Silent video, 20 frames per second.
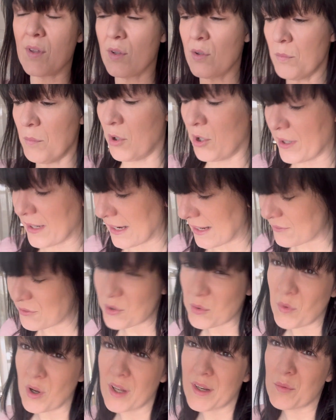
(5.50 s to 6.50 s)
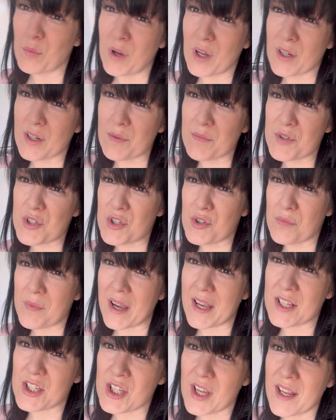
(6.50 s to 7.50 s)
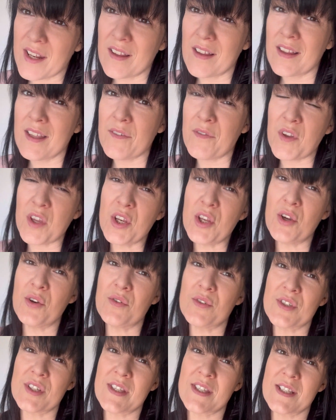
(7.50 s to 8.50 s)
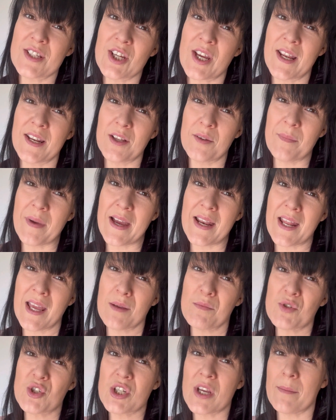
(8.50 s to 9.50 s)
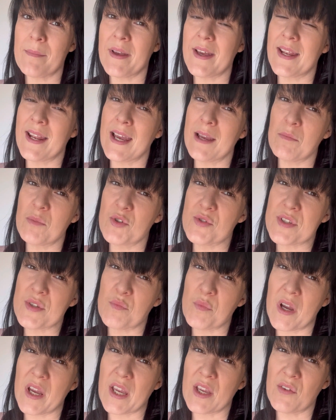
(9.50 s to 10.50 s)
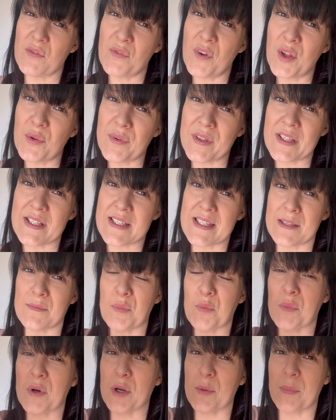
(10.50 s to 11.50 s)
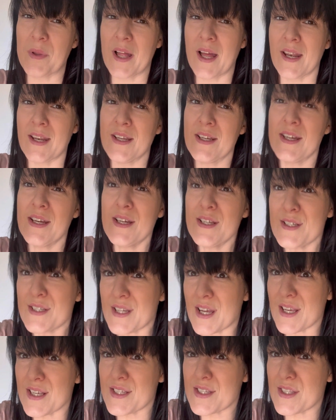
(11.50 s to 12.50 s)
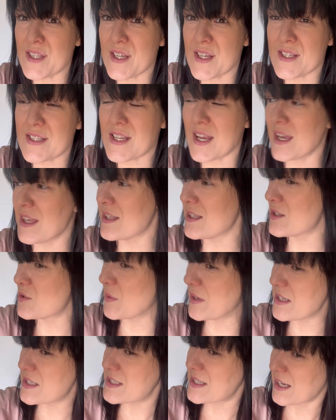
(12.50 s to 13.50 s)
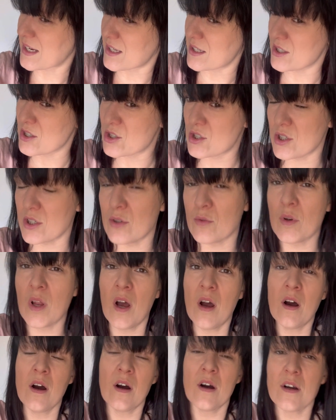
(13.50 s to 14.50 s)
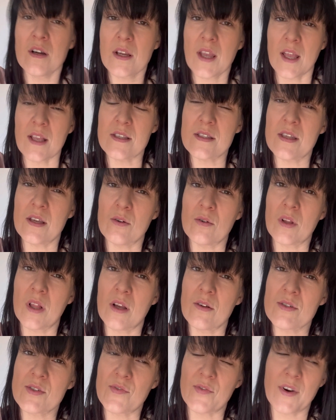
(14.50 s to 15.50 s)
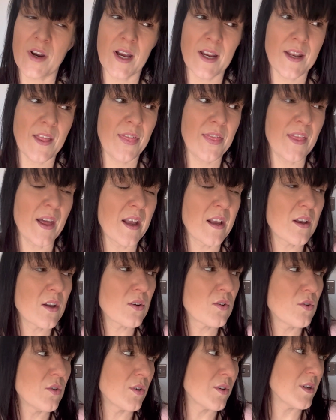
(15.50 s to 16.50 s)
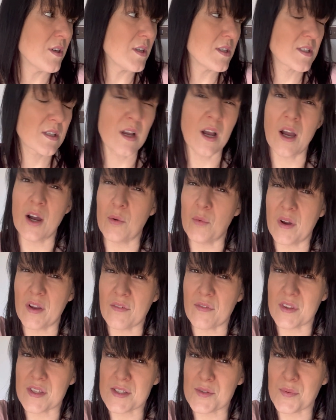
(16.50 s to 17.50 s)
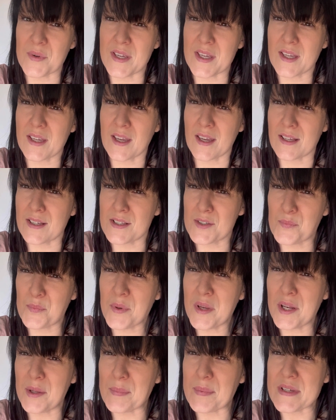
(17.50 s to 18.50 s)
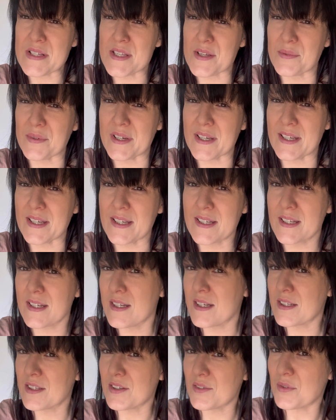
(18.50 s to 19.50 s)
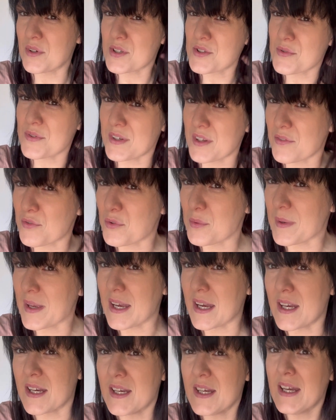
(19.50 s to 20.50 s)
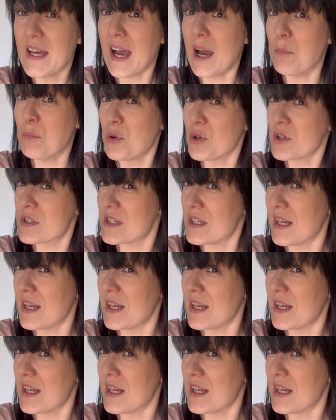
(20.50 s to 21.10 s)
Good morning everyone and welcome to my channel. If you're new to the channel, my name is Gemma and I am losing weight following the Slimming World Plan. Today's Thursday, the 22nd of June. Getting so close to Friday, thank goodness. Can't wait for this weekend. It's been a busy week. Don't know what's going on for me. I'm booked in